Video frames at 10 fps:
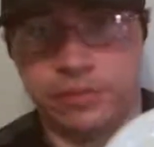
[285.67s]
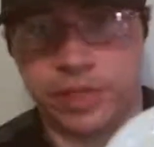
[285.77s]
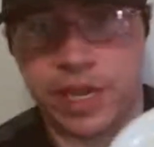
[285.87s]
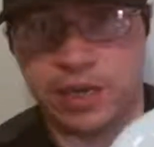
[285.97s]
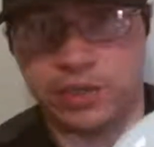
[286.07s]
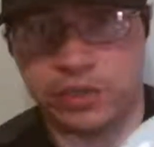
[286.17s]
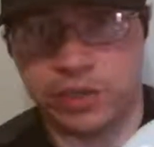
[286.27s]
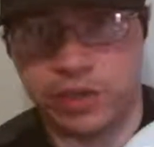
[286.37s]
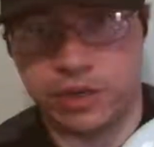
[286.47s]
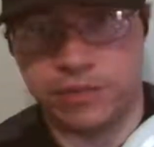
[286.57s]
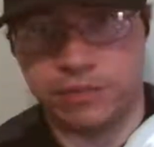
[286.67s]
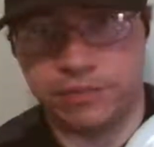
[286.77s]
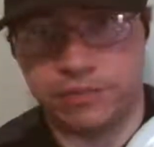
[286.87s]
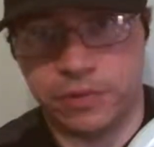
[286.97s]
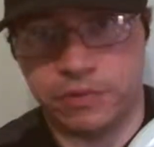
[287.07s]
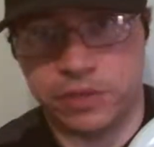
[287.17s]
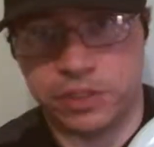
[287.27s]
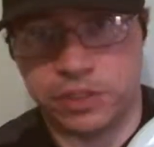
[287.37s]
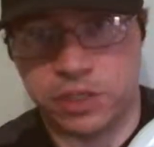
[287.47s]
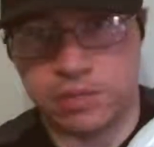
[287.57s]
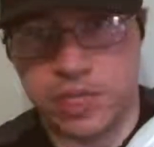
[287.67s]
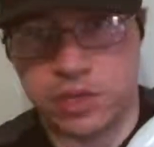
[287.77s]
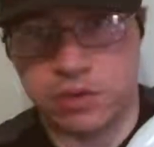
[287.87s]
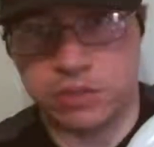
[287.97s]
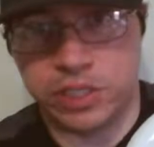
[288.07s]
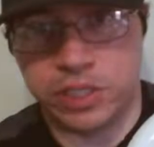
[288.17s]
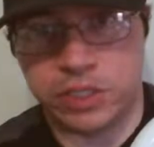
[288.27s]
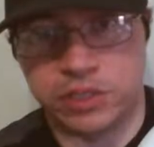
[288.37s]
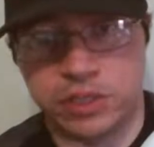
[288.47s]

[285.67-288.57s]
canister here with some Eco Teas